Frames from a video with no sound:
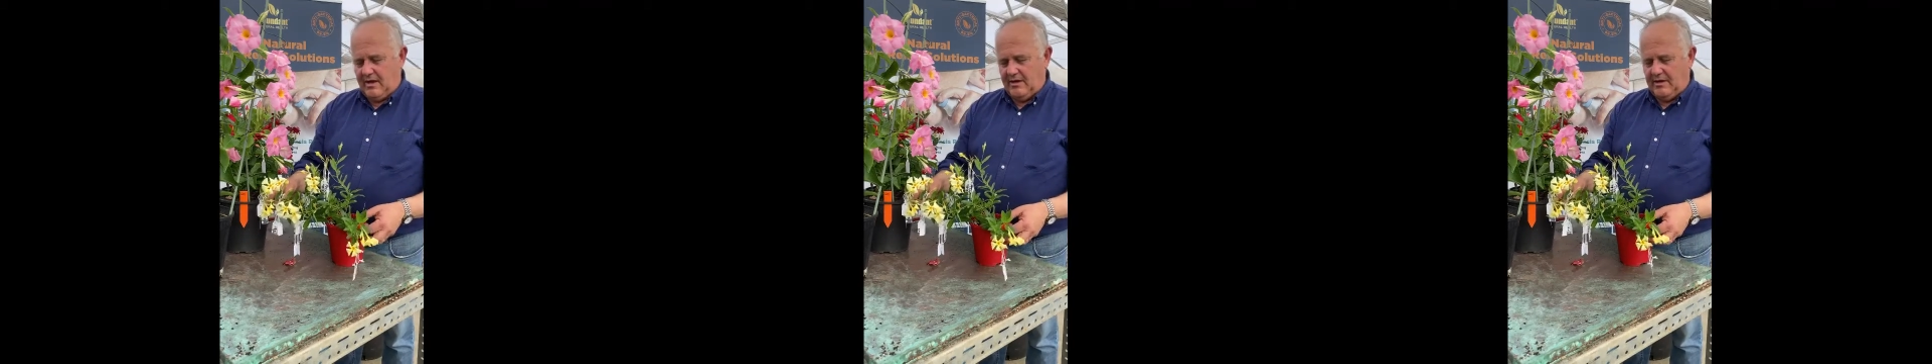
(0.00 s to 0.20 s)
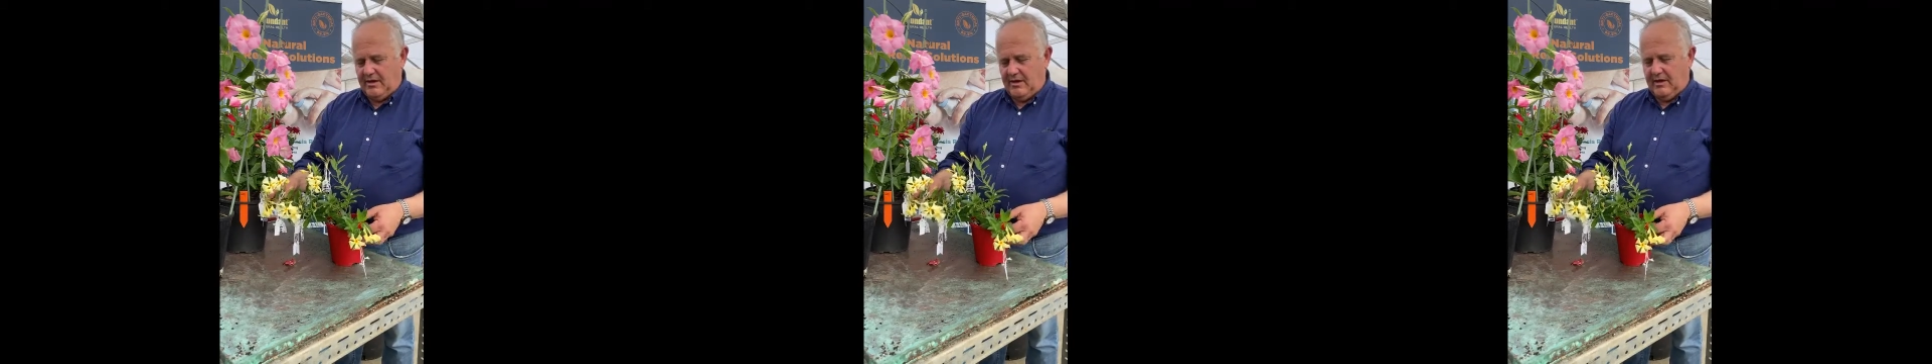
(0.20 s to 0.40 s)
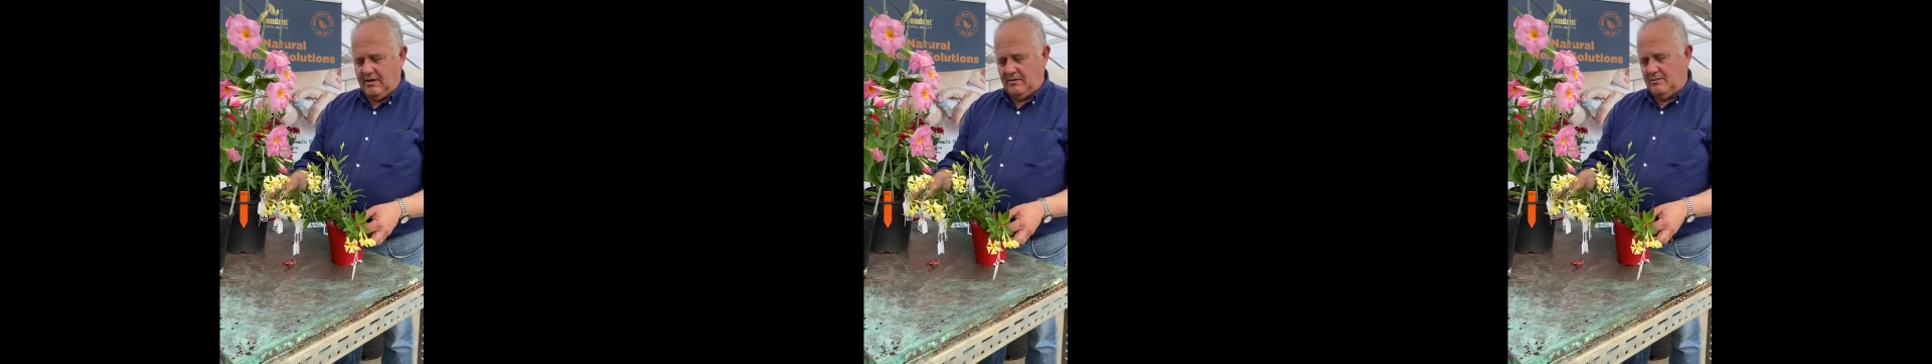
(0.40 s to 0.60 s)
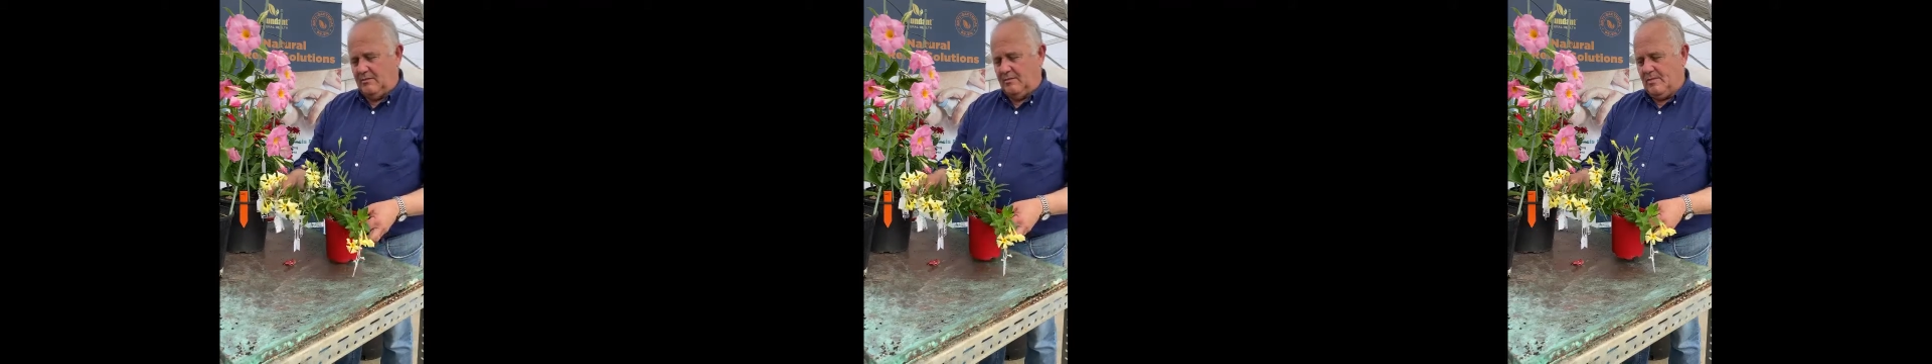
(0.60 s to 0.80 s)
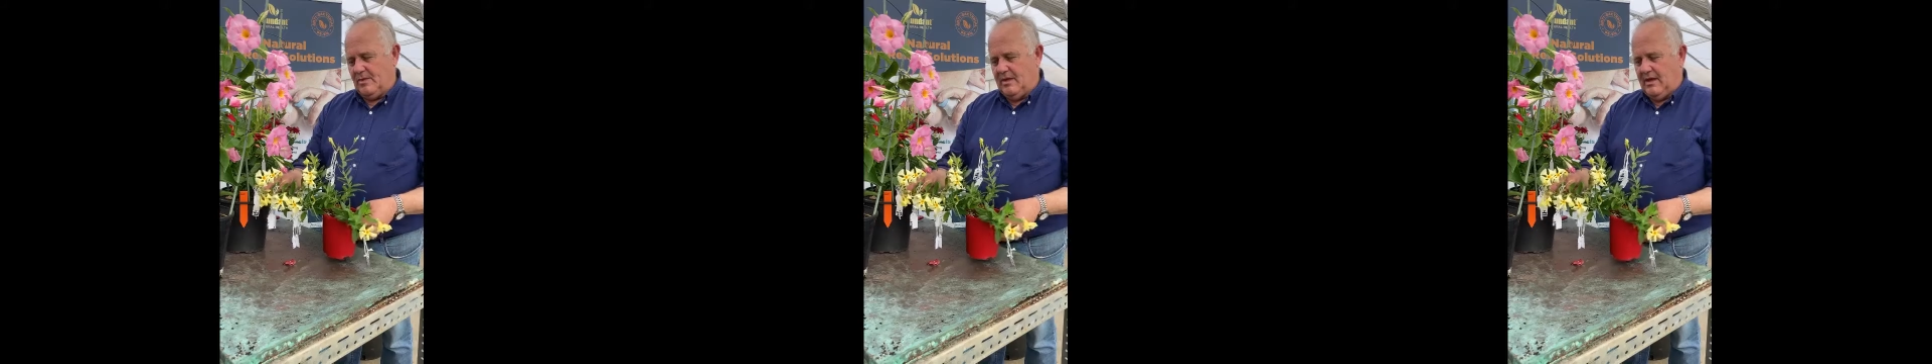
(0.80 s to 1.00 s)
In
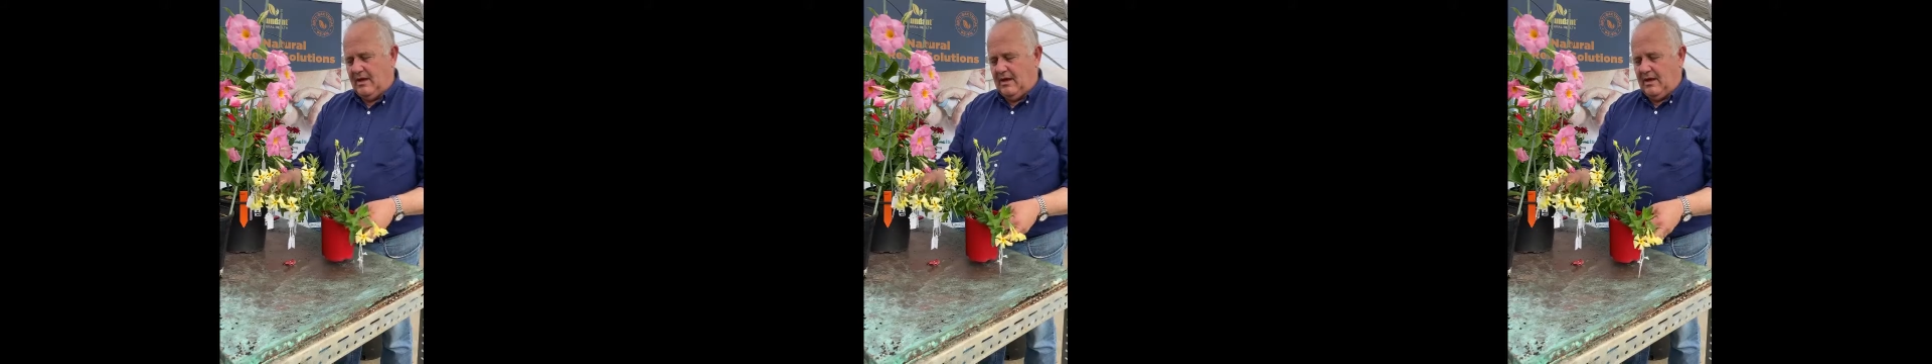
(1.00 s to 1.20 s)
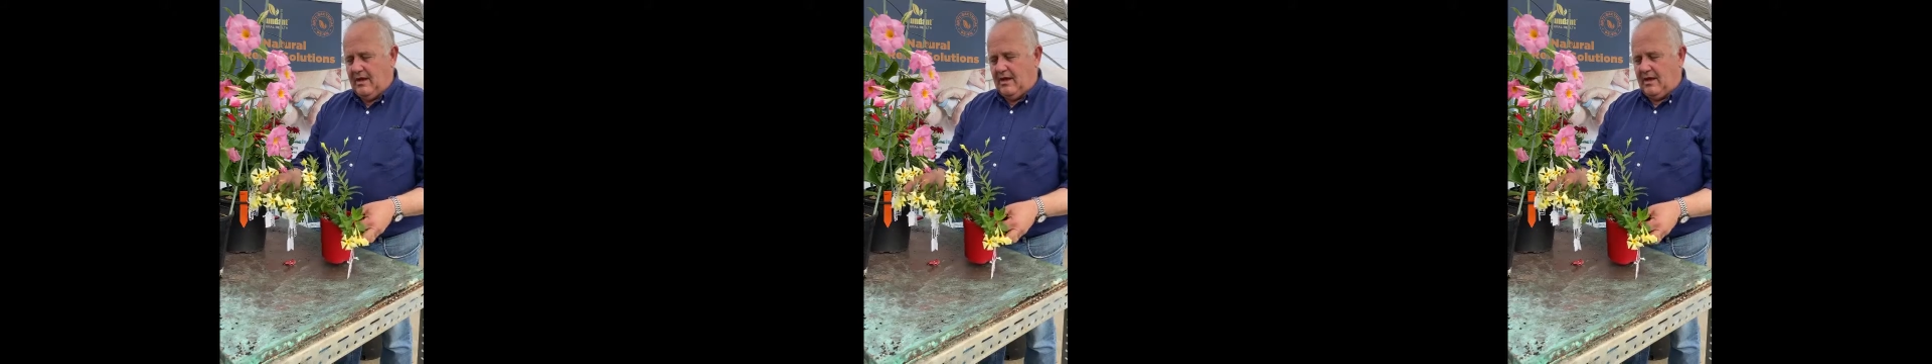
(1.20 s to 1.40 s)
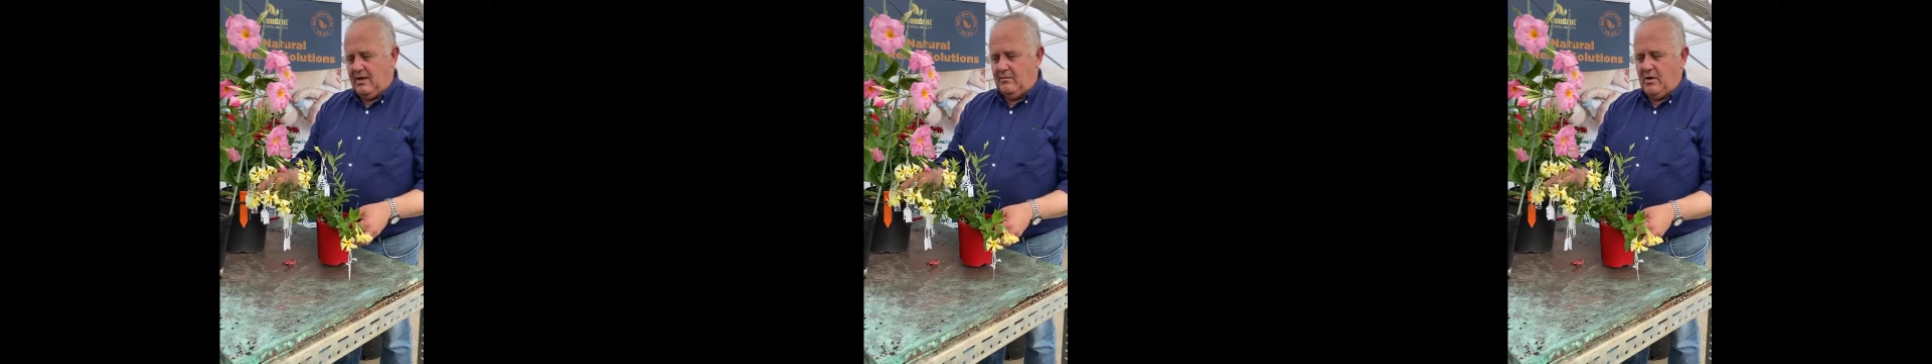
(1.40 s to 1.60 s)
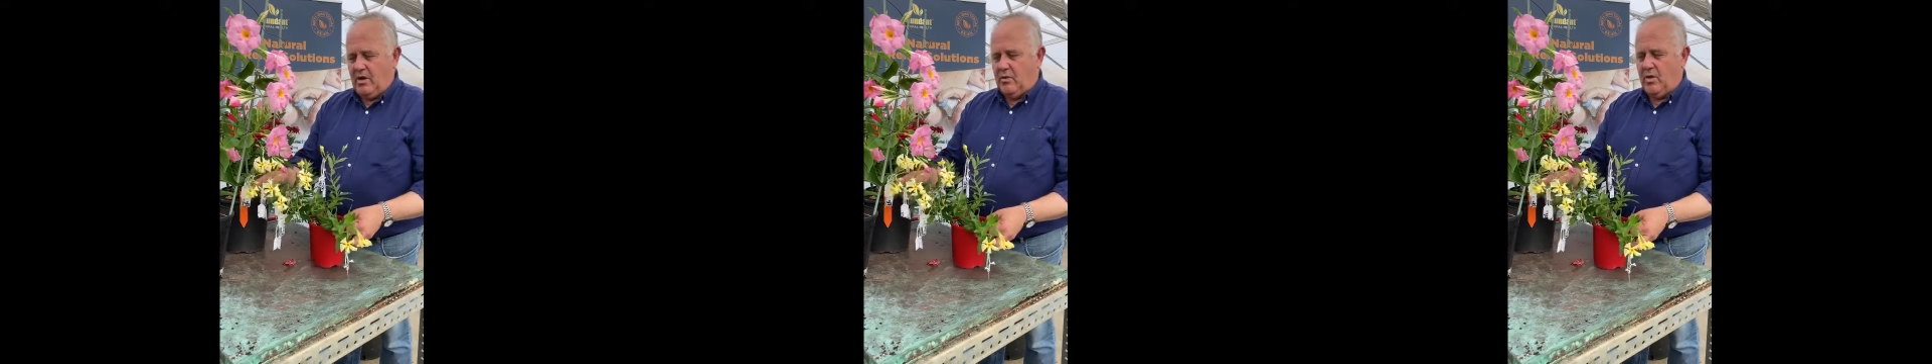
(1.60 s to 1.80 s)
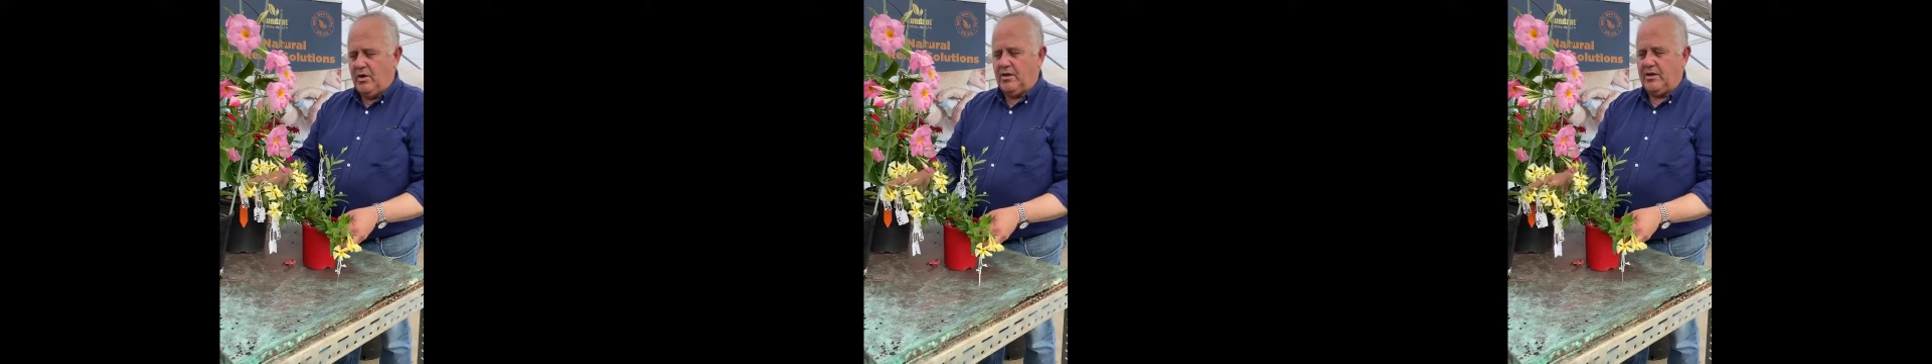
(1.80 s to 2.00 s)
my
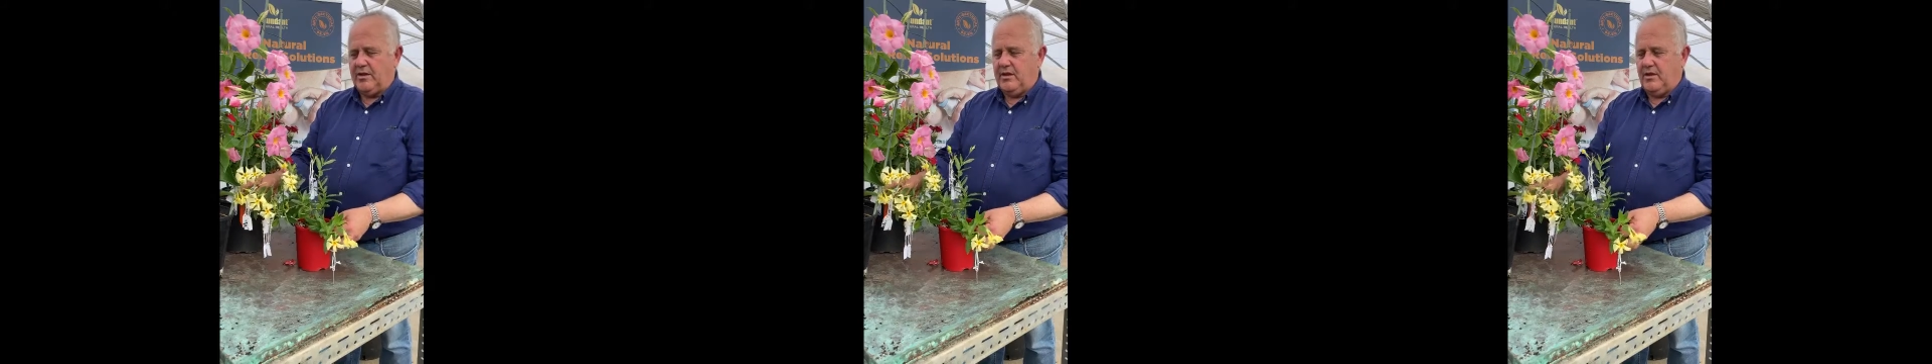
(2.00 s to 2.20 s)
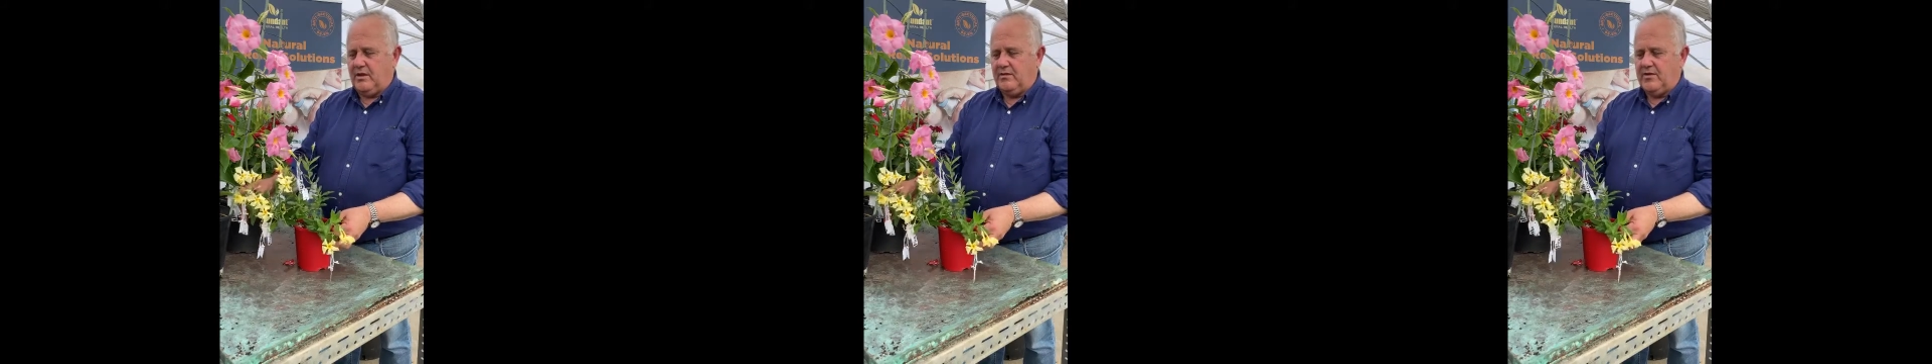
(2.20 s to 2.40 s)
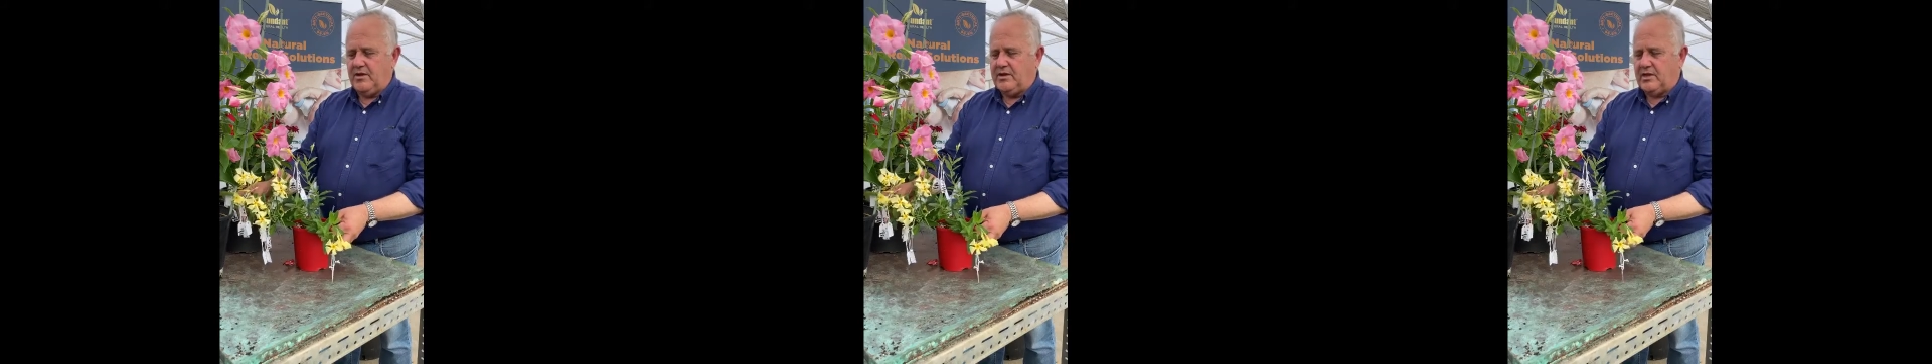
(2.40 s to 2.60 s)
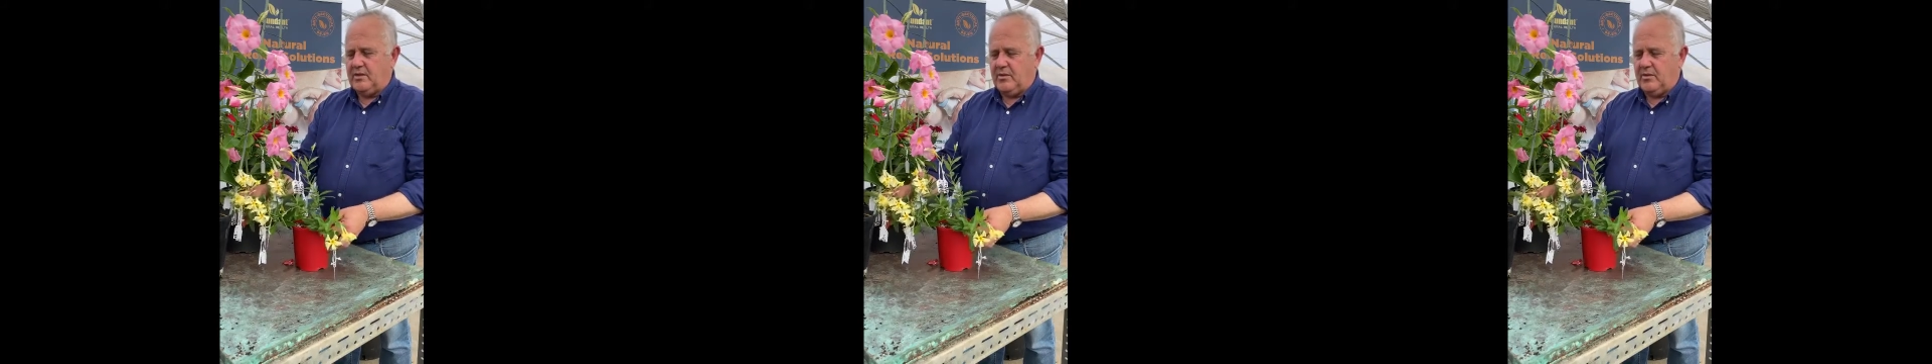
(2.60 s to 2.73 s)
work at the university,